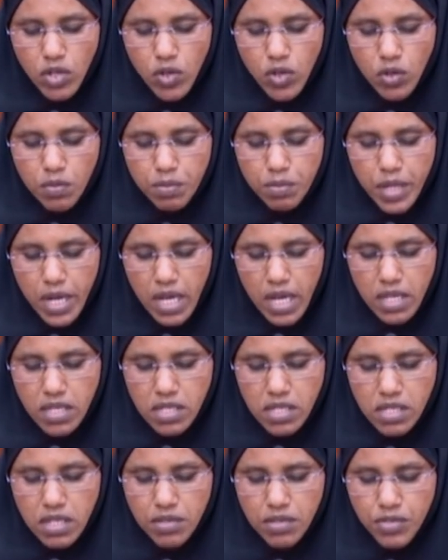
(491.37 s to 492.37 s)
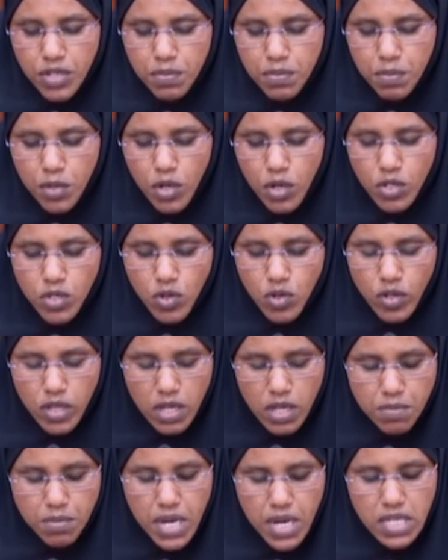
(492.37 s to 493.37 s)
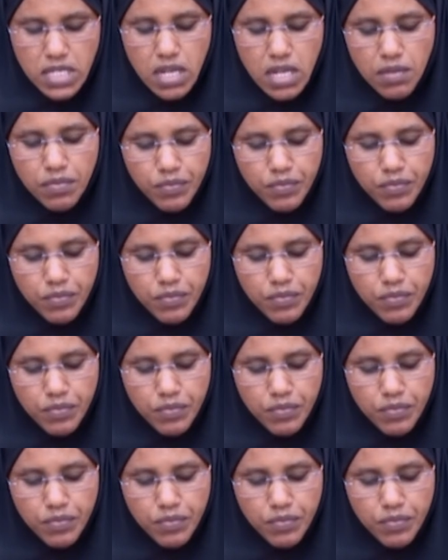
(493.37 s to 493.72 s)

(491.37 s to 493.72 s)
comprehensive reports on the matter.